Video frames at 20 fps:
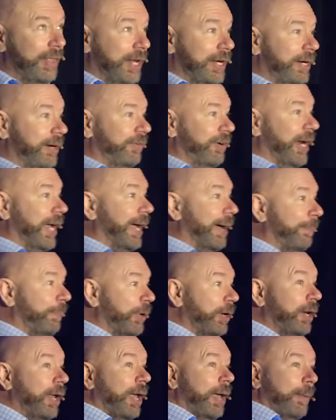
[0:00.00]
that never
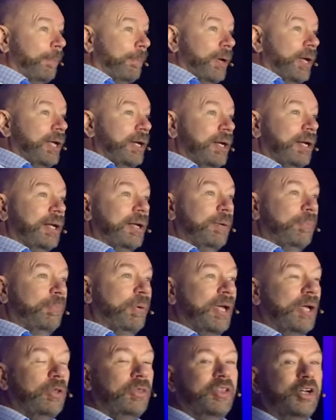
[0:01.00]
happened. But
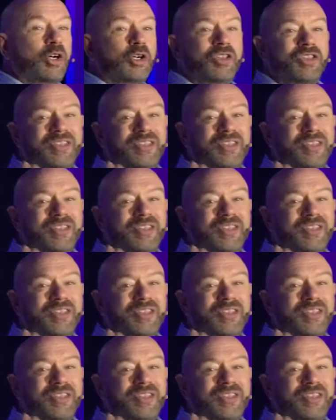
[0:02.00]
there's